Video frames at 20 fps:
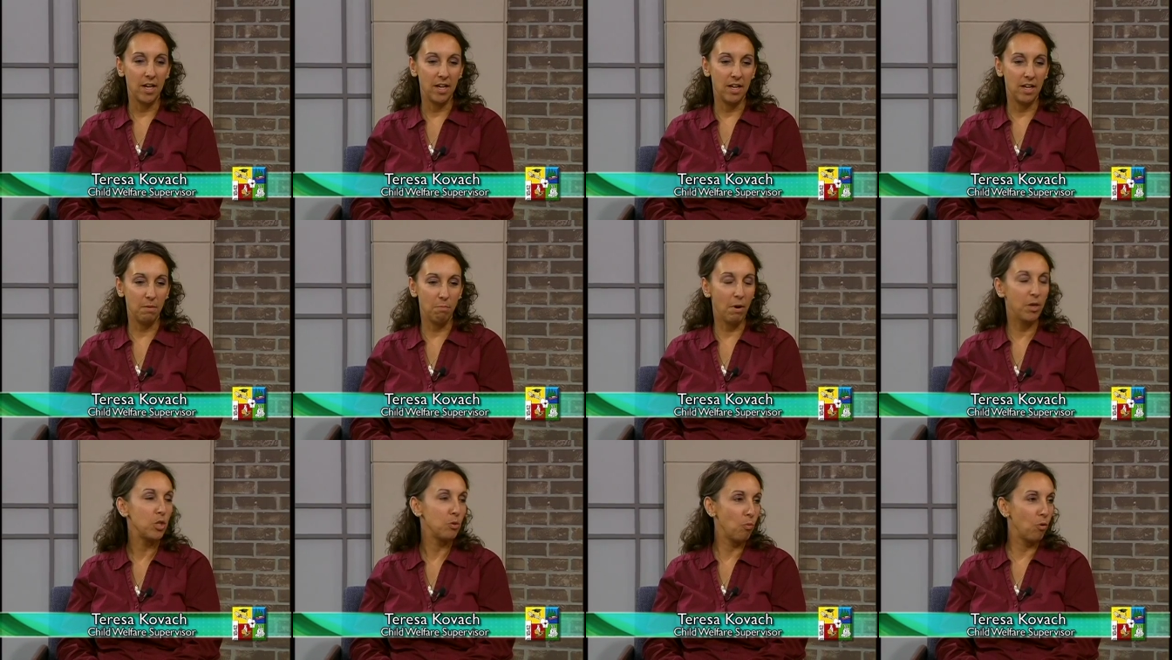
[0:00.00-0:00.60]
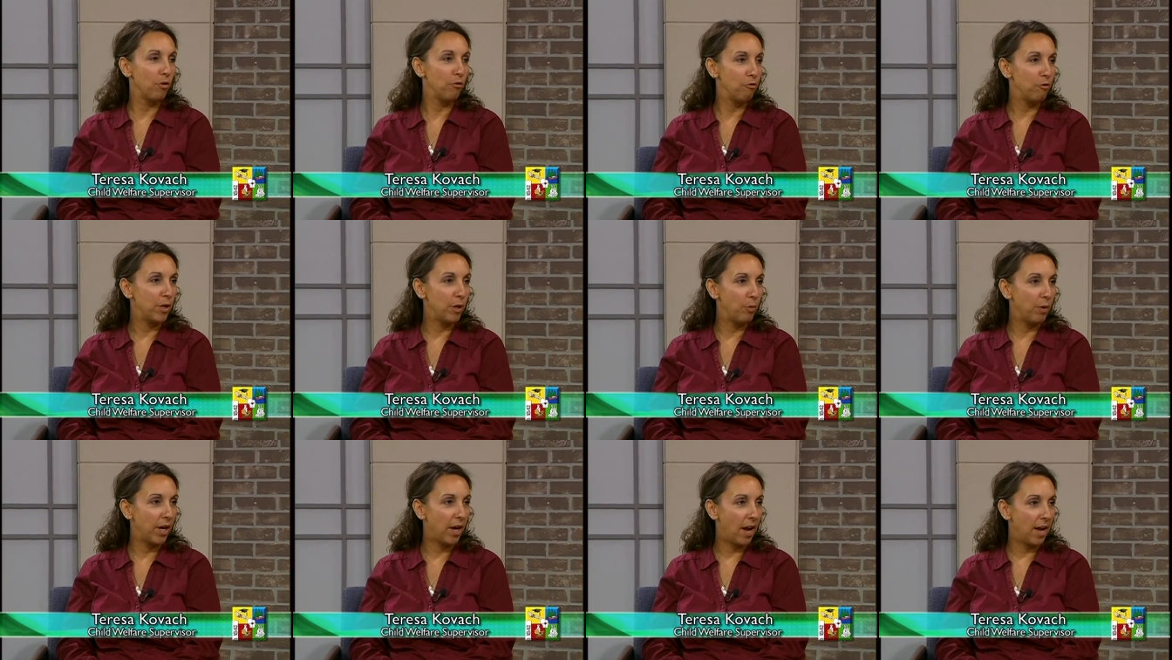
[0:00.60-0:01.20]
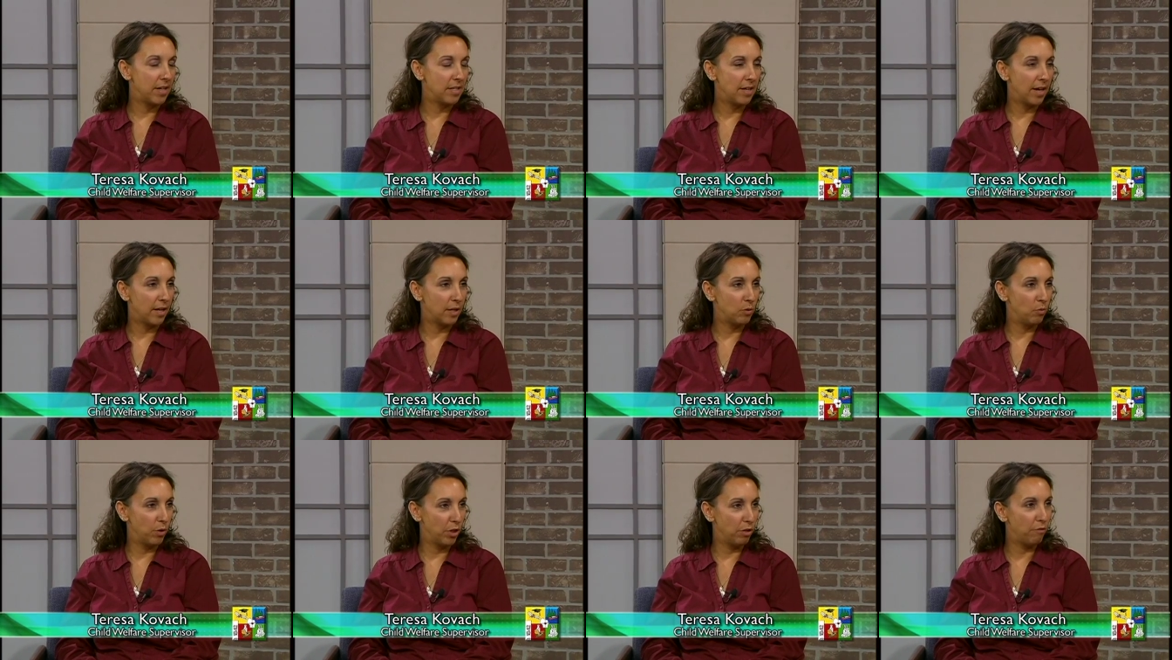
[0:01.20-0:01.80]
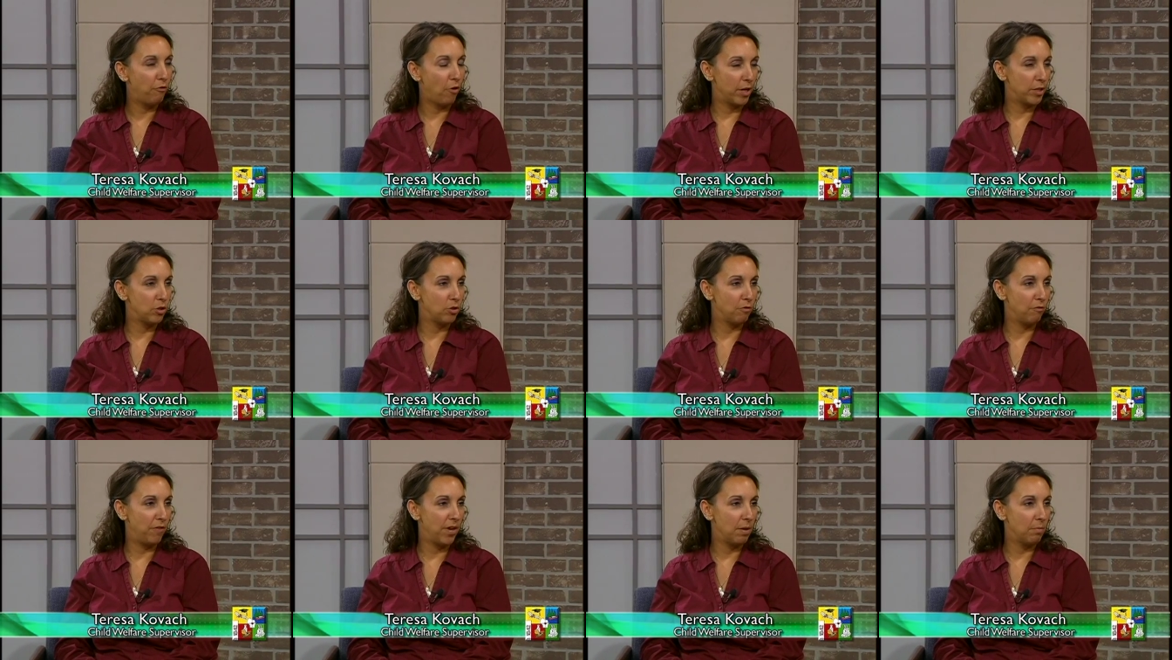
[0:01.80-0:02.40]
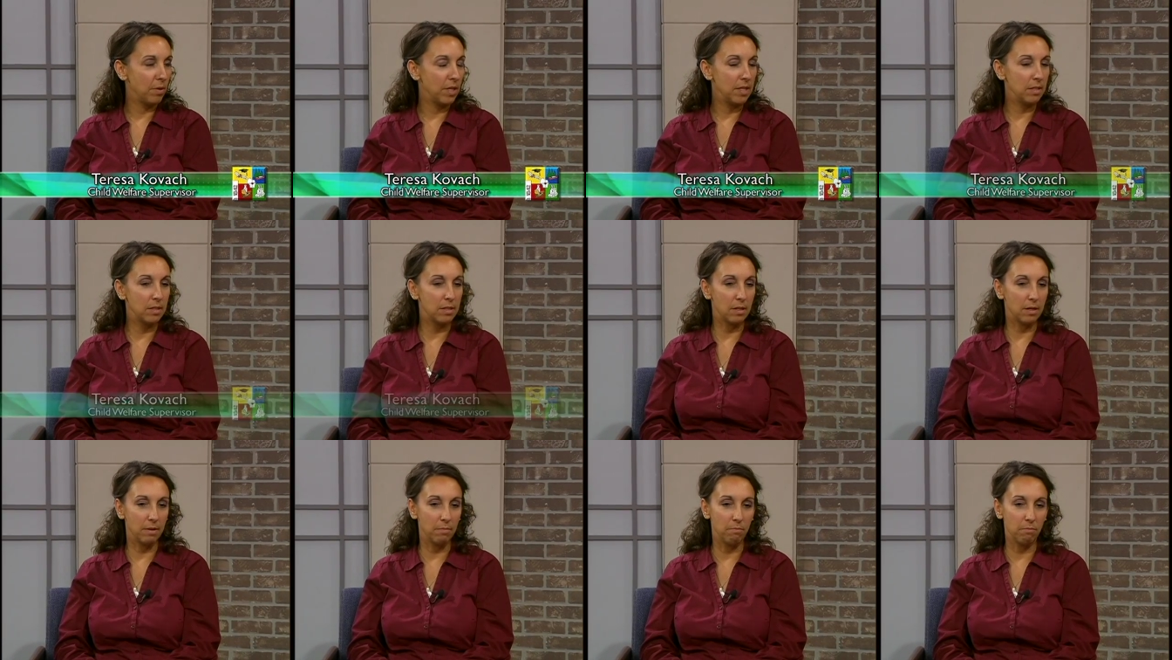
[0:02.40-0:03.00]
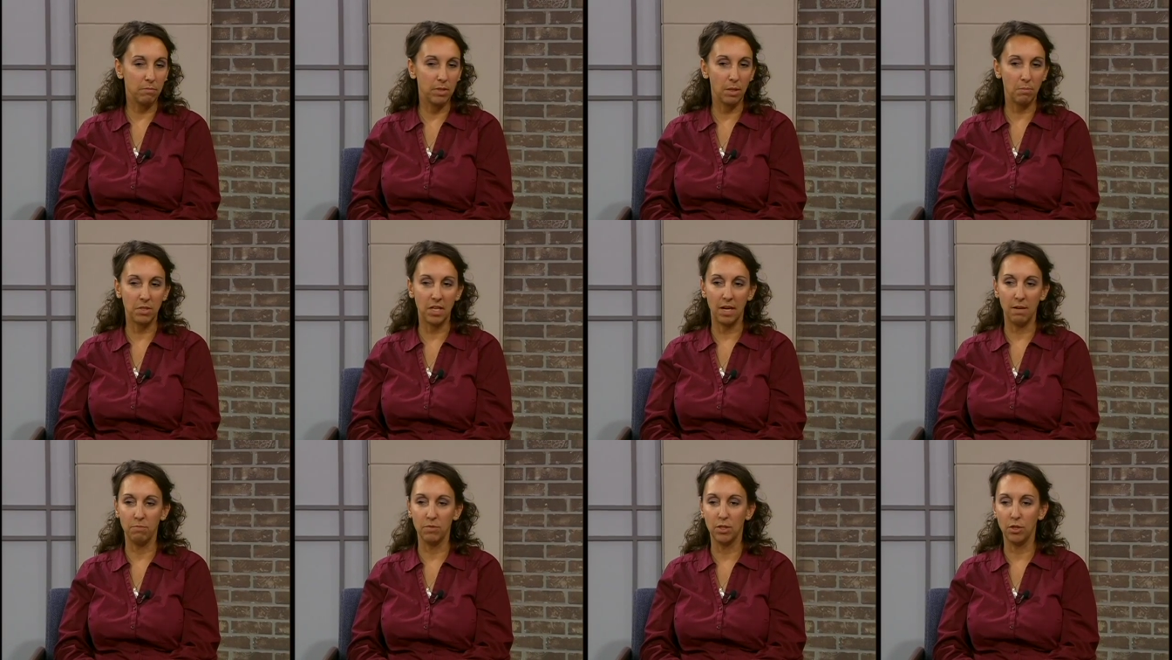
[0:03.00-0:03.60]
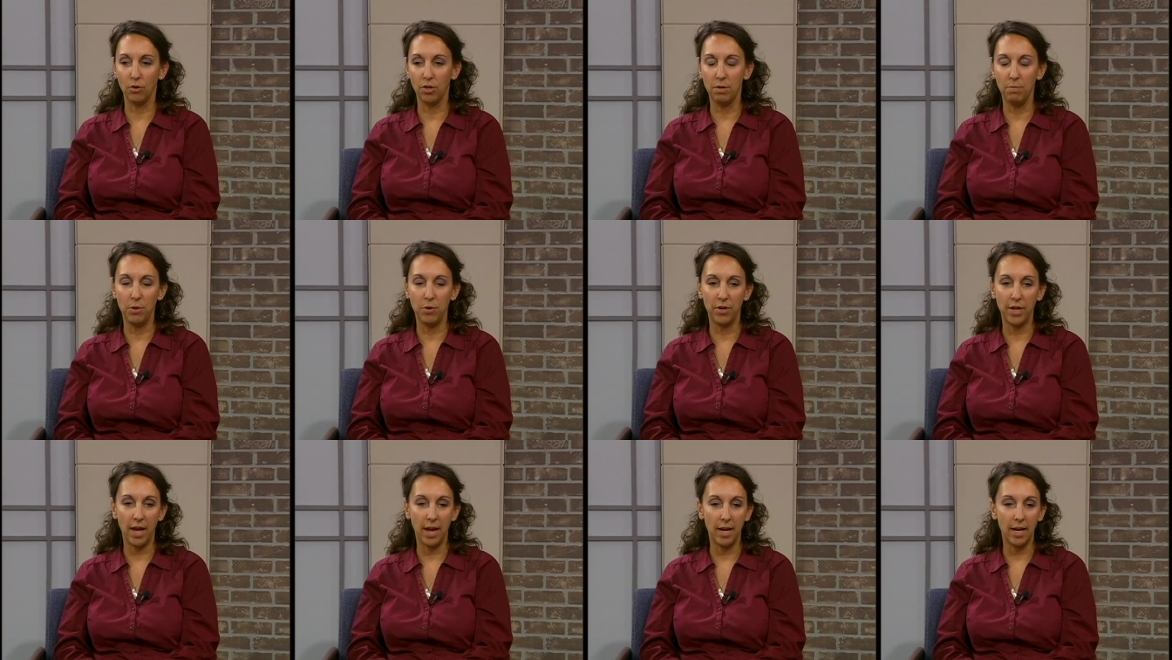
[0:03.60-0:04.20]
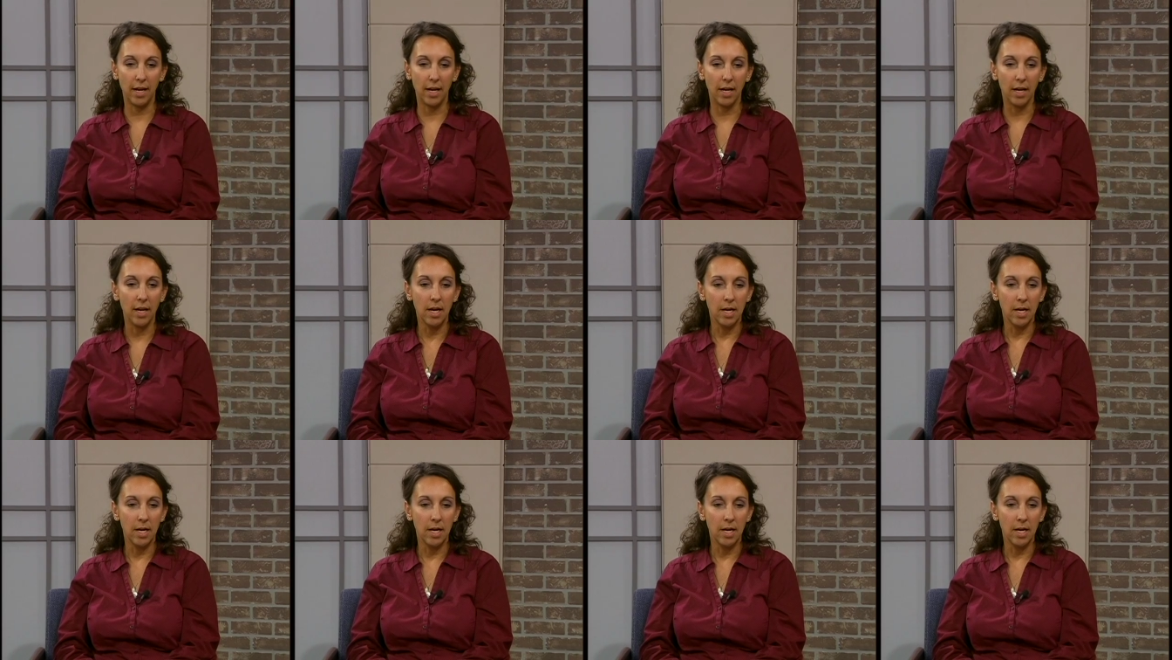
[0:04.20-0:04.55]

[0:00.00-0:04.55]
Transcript: in much more frequent contact with foster families. Sometimes they're communicating,